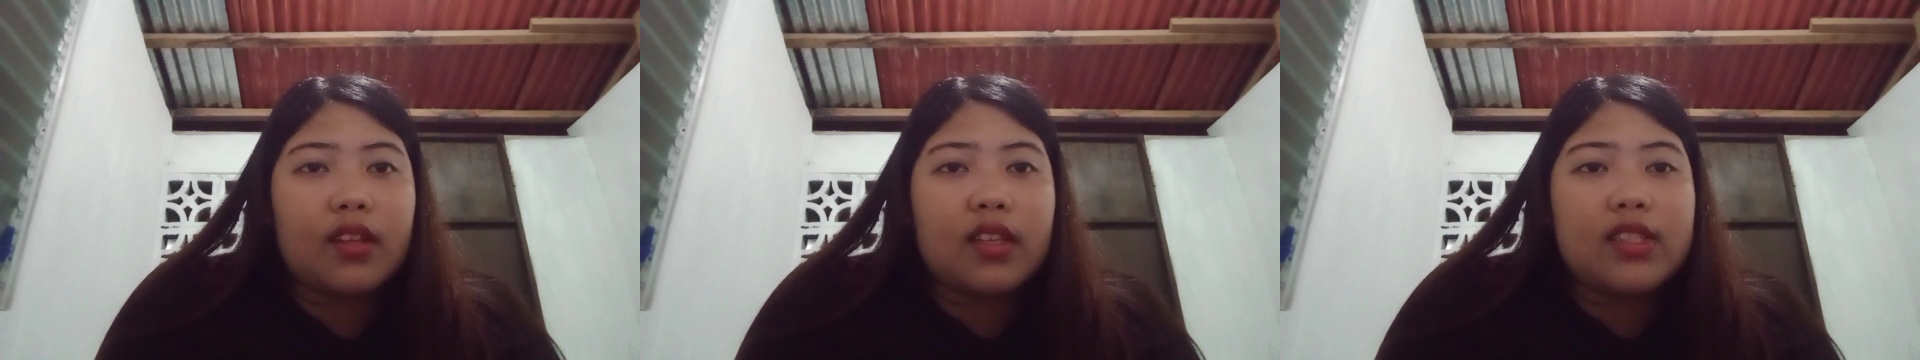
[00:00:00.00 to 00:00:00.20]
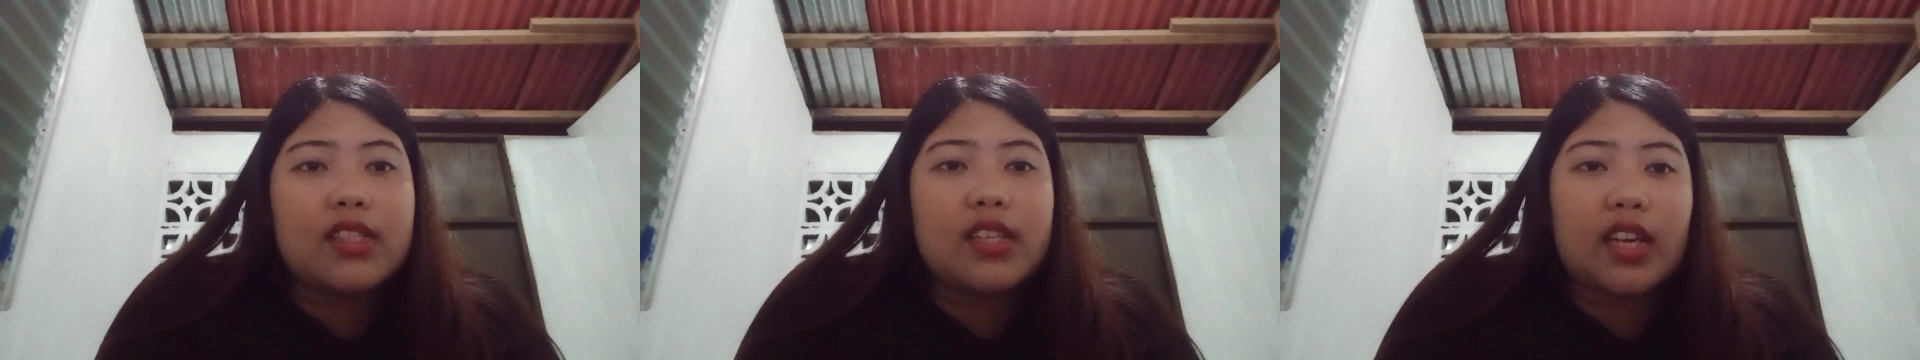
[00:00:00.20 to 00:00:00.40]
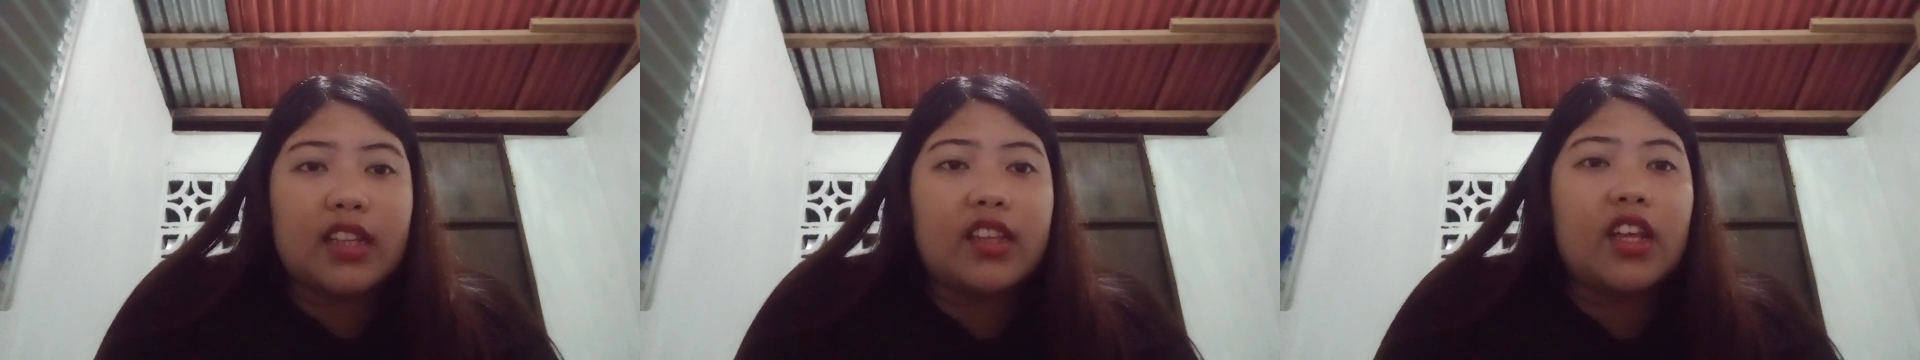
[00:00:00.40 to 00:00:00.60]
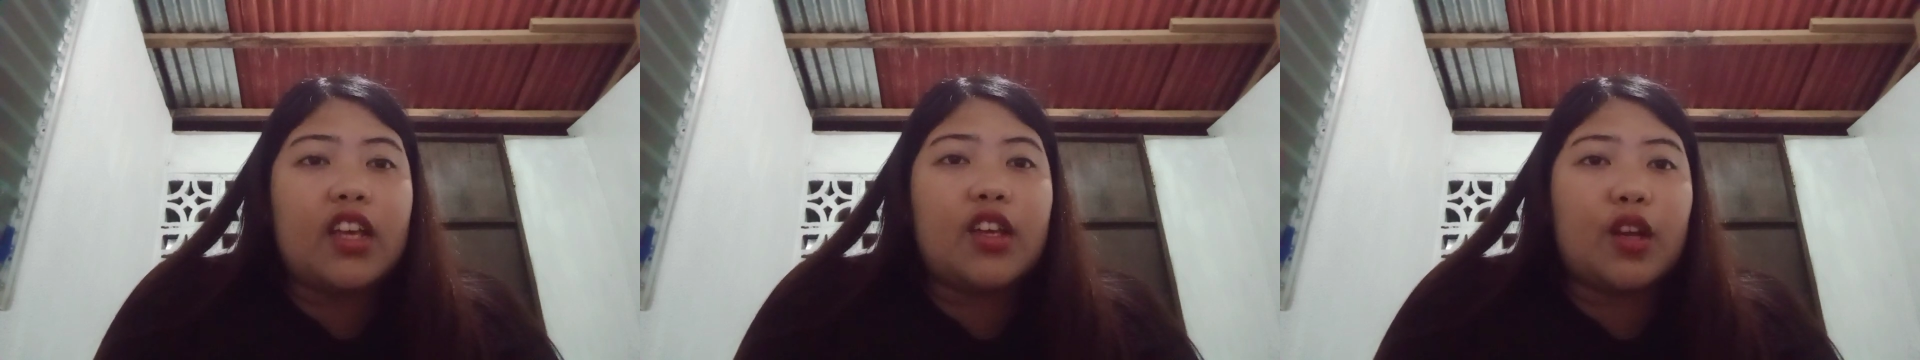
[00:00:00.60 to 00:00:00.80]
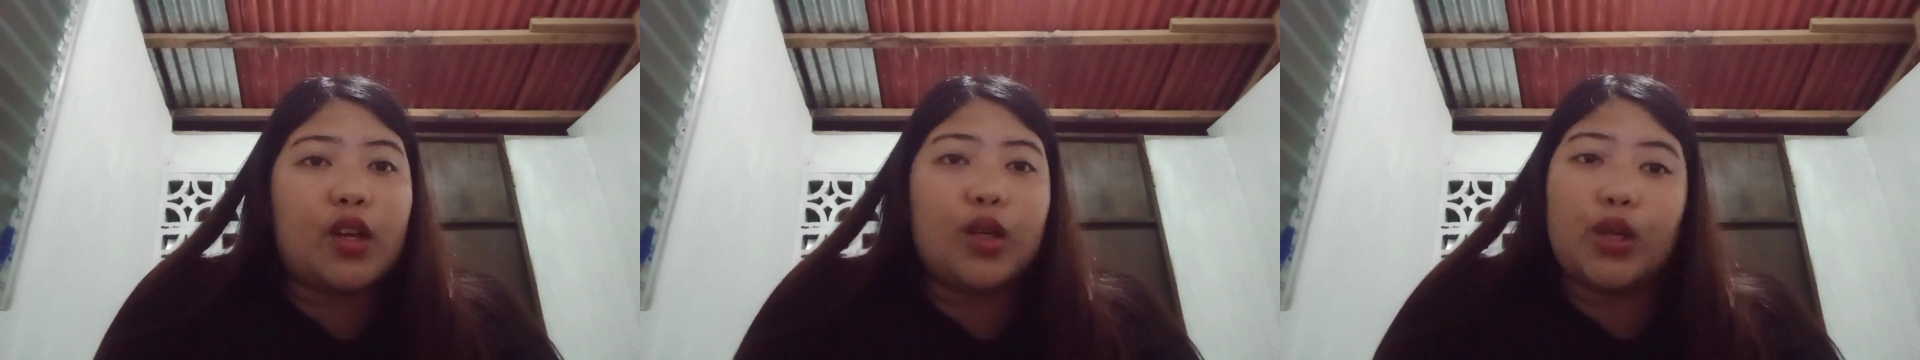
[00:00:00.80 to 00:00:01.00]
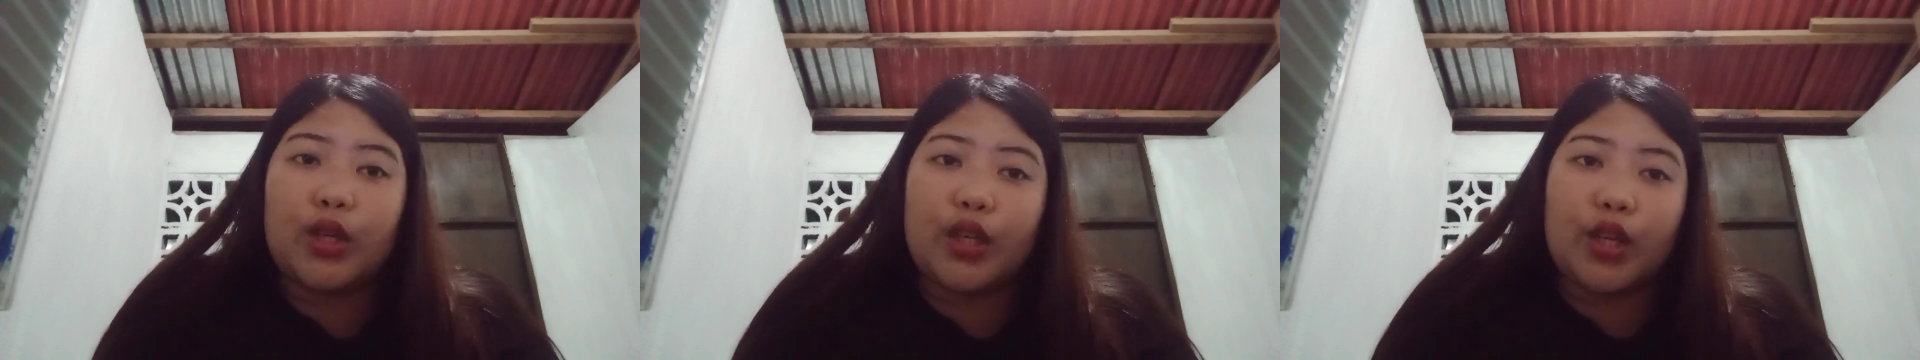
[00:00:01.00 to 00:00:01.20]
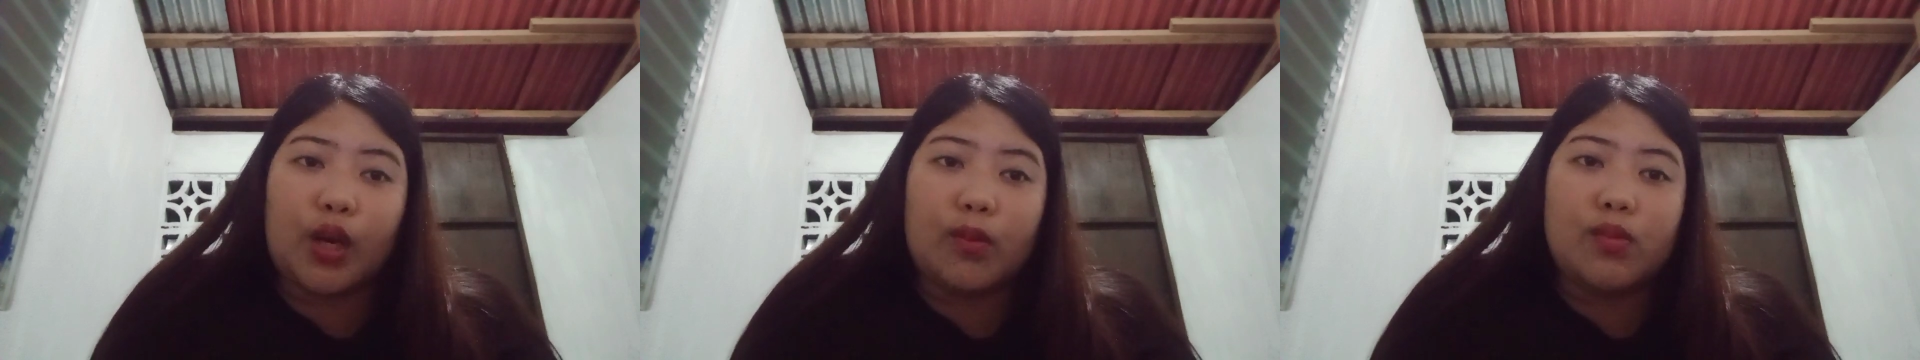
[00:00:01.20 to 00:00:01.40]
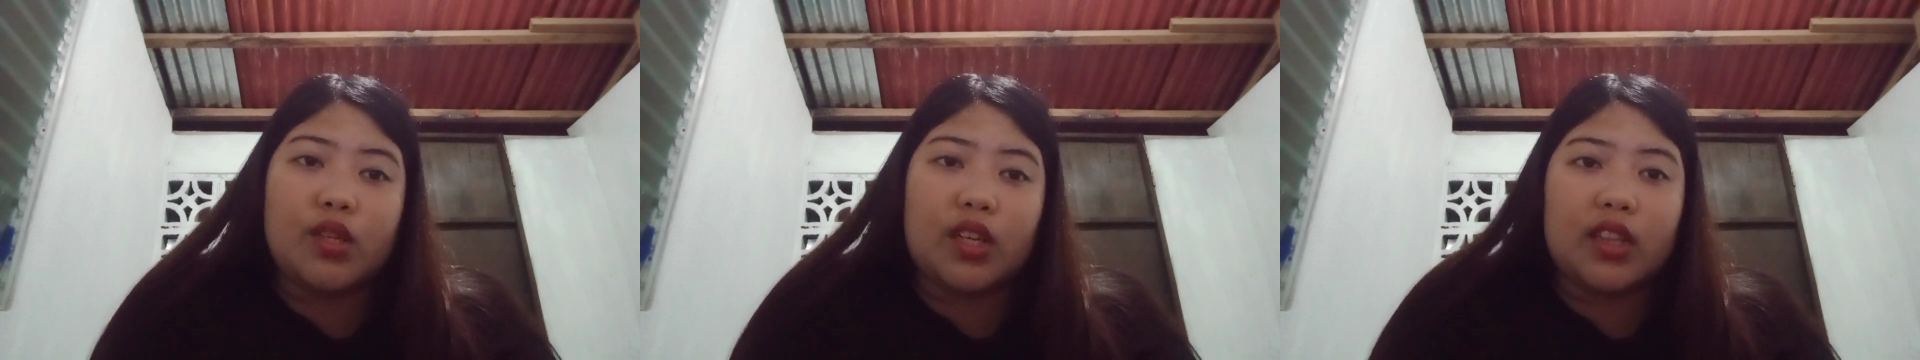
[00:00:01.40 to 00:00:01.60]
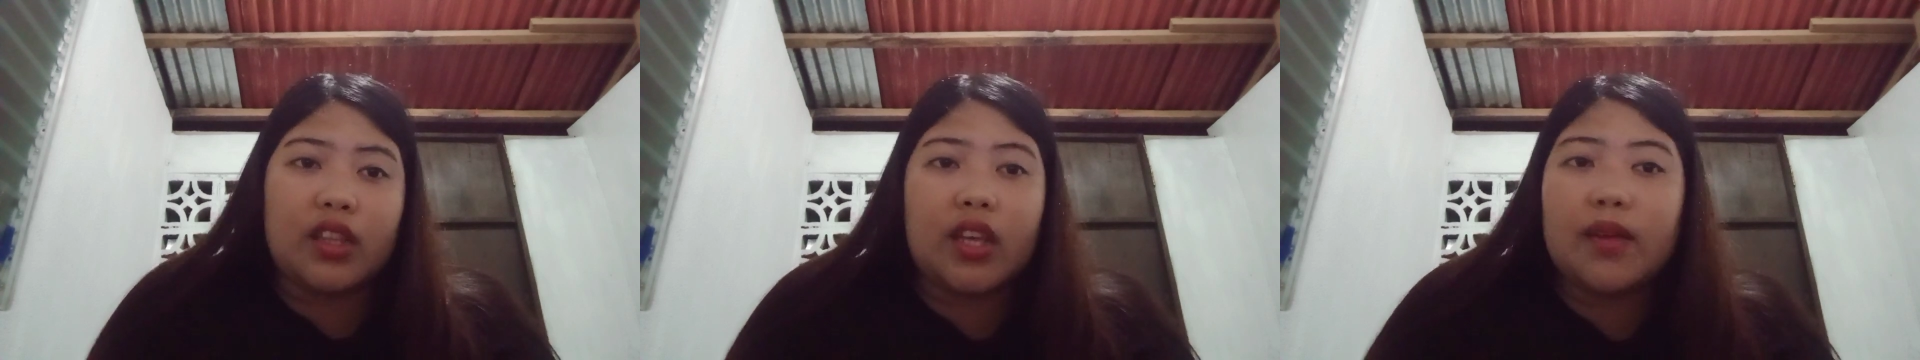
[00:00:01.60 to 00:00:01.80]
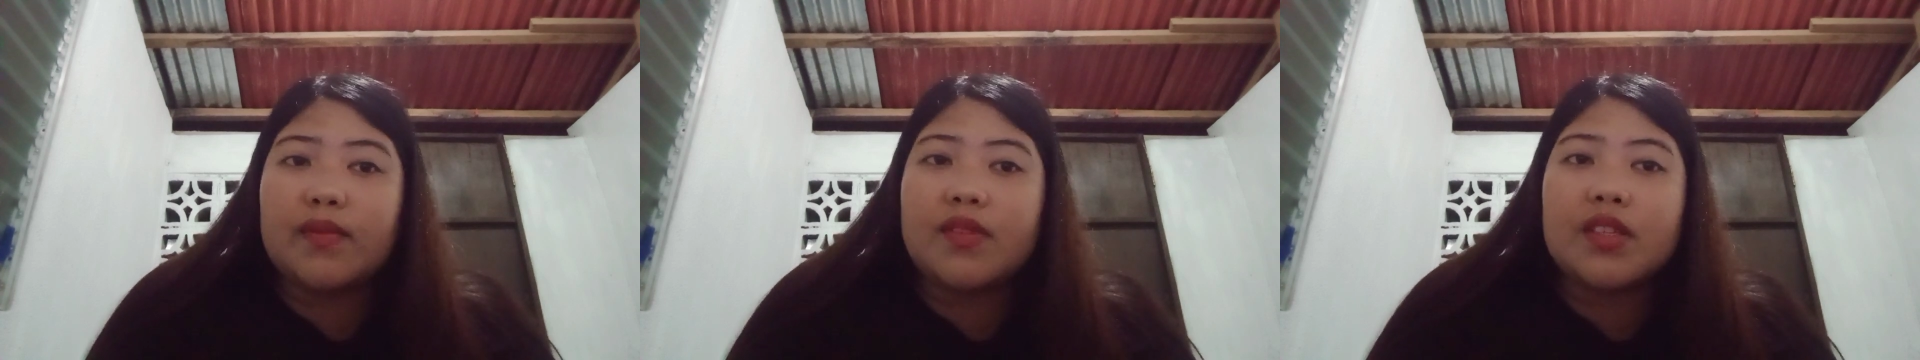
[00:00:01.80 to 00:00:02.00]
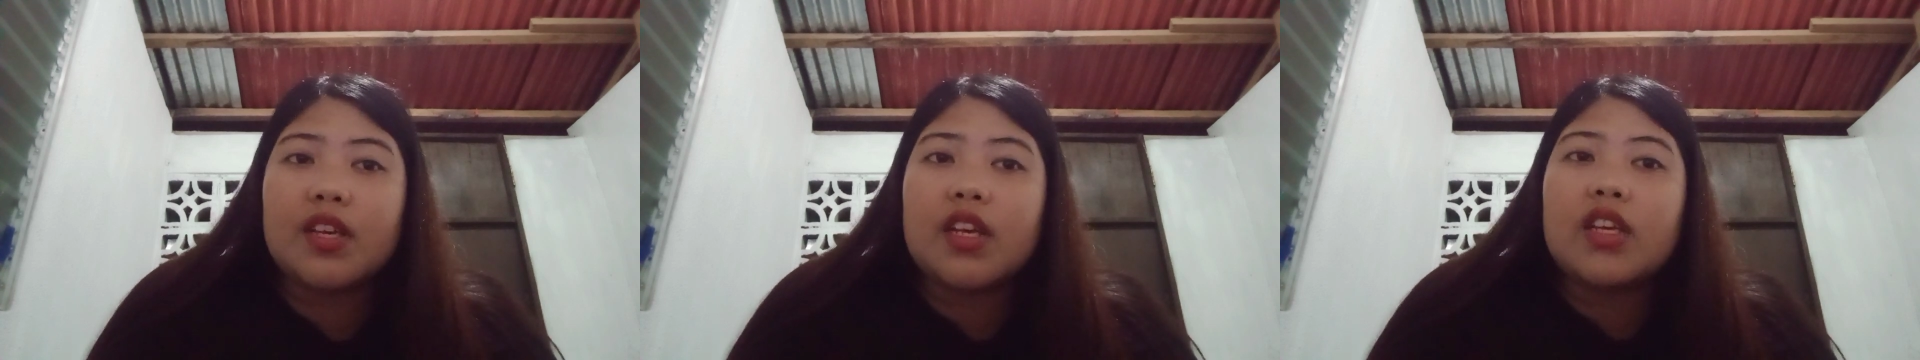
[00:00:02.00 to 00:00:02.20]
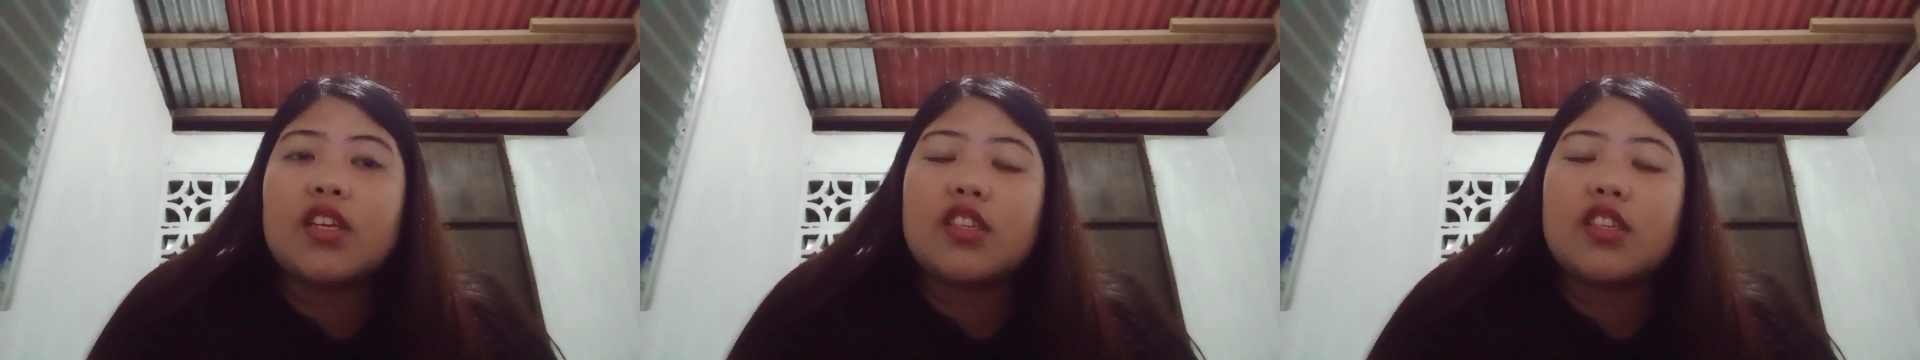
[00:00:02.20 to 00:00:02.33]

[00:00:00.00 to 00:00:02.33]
stating your learning objectives,